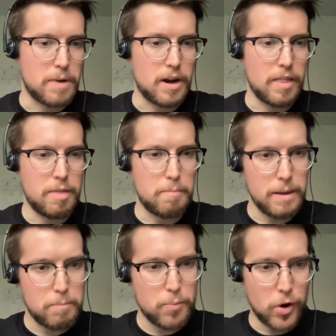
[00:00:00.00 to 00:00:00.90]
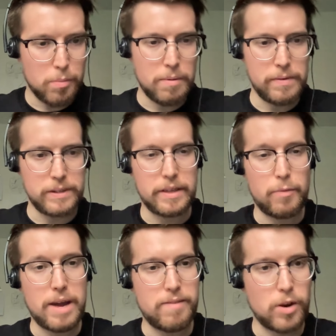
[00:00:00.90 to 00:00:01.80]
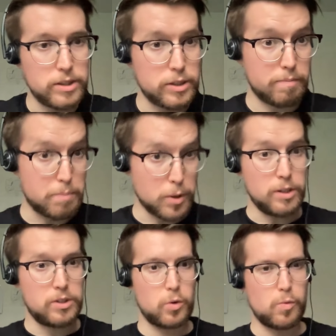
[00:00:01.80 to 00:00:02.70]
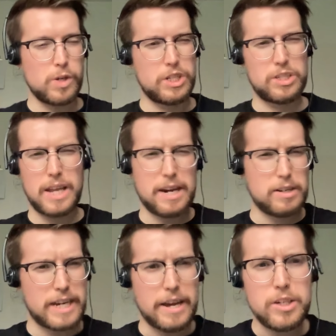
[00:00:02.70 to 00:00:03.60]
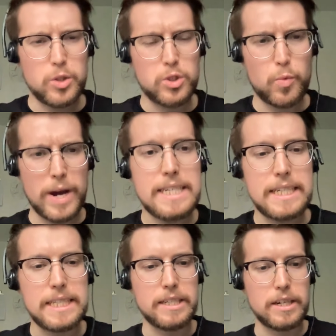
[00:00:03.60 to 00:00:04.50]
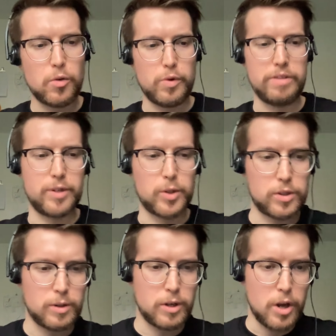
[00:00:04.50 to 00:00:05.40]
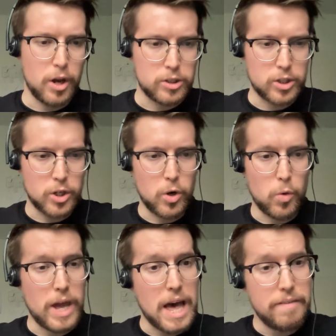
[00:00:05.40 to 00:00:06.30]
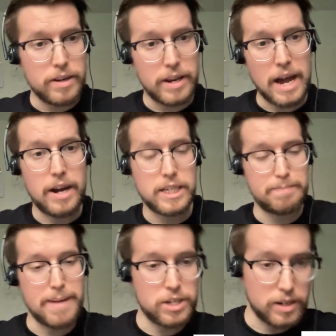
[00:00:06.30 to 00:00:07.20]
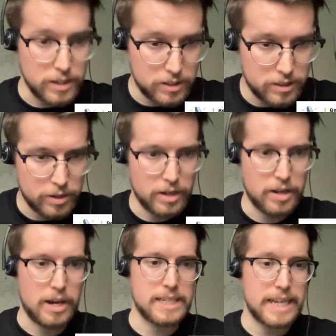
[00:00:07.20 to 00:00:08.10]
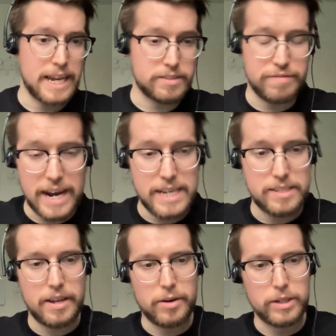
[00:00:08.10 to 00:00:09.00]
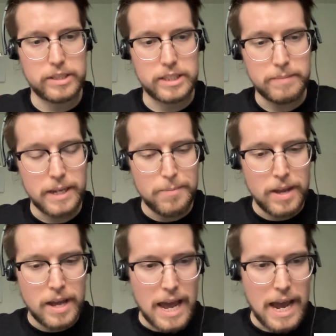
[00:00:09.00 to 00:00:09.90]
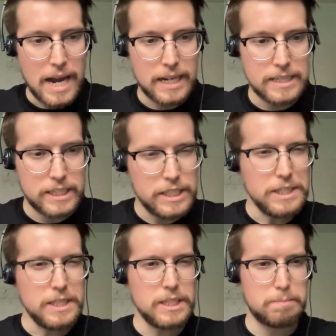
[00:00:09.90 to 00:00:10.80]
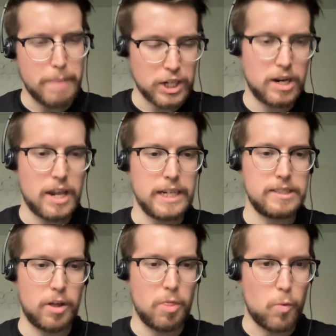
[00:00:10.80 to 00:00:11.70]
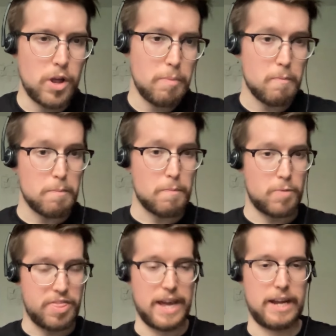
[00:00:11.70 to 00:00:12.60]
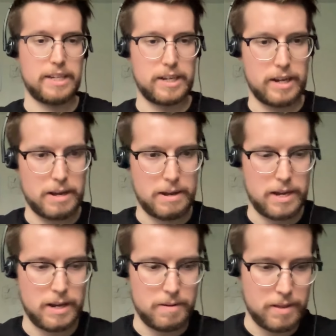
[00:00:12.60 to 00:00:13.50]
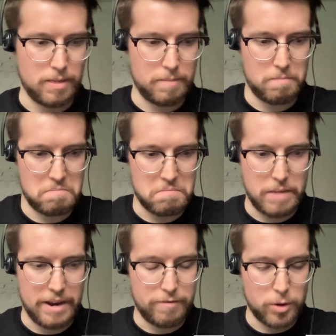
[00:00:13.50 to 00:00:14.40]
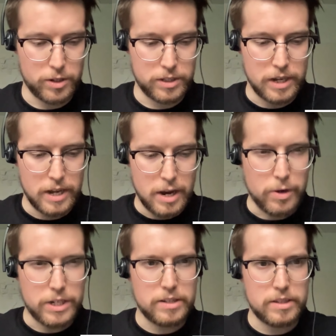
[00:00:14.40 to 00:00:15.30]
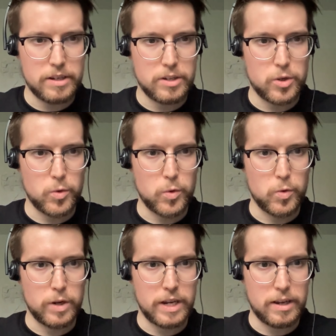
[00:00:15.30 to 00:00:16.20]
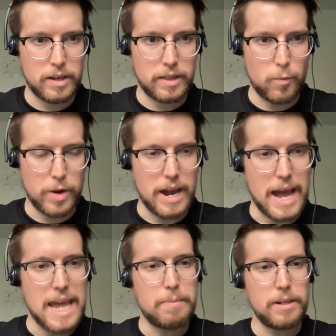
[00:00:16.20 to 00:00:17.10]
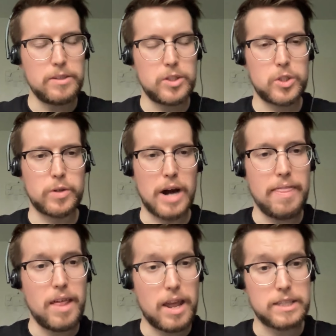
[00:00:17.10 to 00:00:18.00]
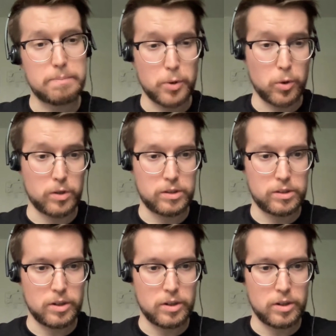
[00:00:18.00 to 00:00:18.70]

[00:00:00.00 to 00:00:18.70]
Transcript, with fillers: But the big problem is that we have lots of books which like 10 to 20 reviews. So we have an AI specialist, uh, Andreas Weiser, in our team, and he specialized on one thing uh, and the main focus, which is to that we are able to analyze books